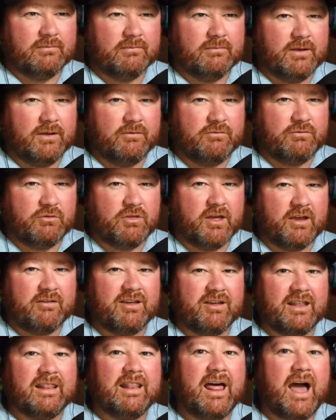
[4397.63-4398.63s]
if you think of
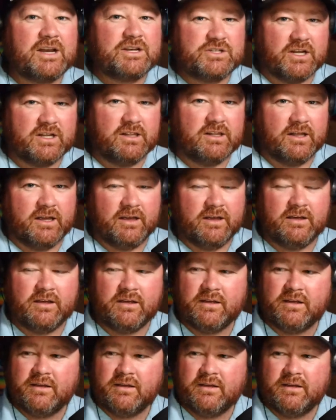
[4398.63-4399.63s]
it logically,
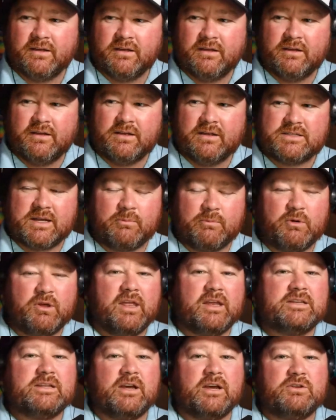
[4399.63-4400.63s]
someone
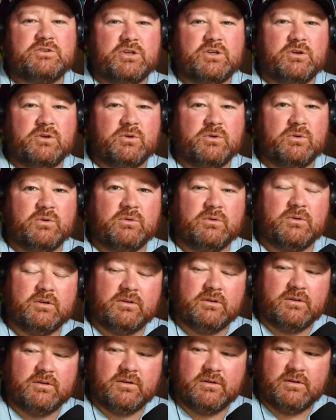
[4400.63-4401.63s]
that tells you,
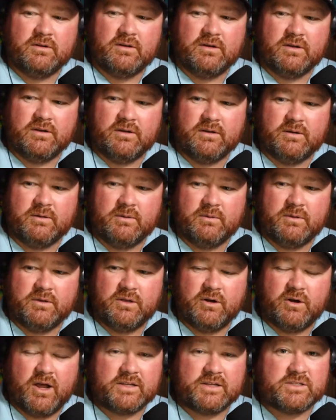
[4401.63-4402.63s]

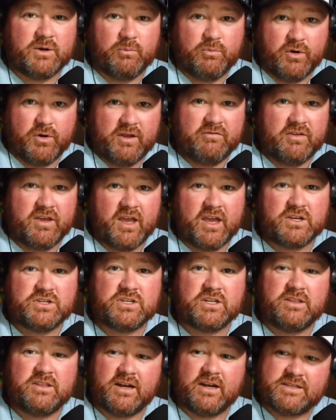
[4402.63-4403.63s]
has an
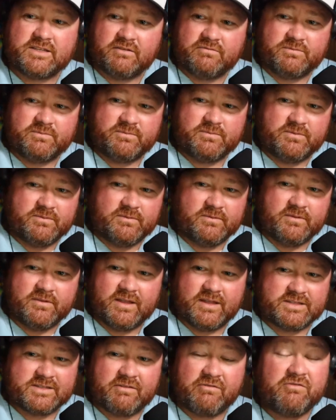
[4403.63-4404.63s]
abbreviation that's
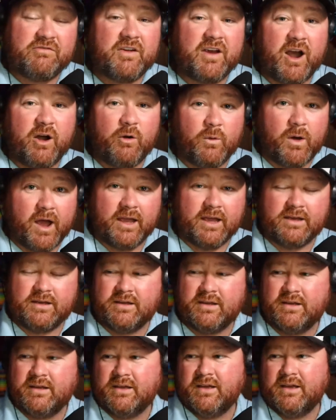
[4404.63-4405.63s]
a fairway,
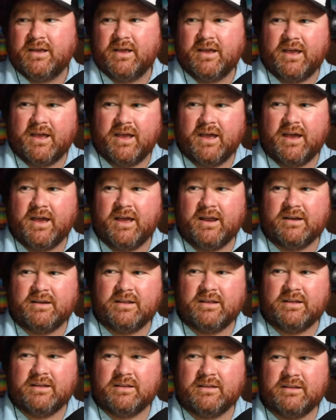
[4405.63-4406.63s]

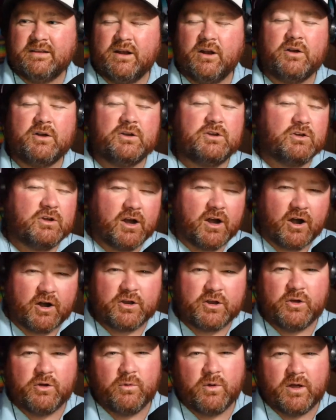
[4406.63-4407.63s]
and and you could
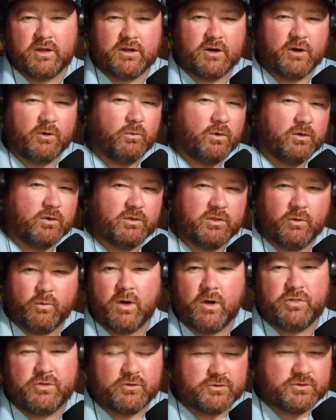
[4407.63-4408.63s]
argue what the
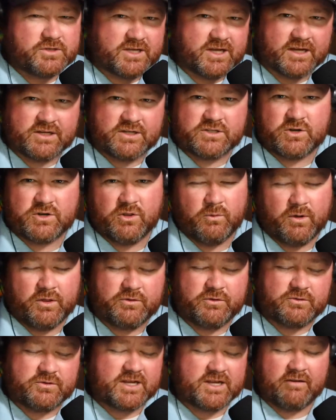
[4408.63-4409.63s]
1 through 6 or the 1
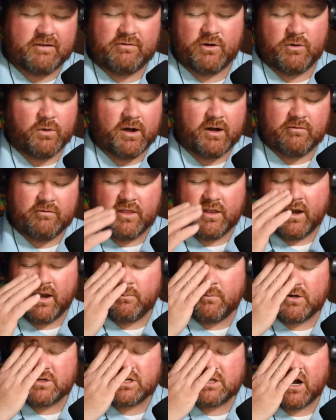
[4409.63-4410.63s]
through 7 or whatever the
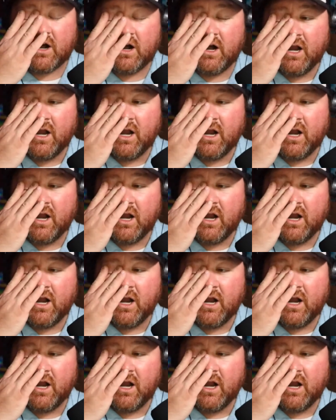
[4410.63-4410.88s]
numbers are,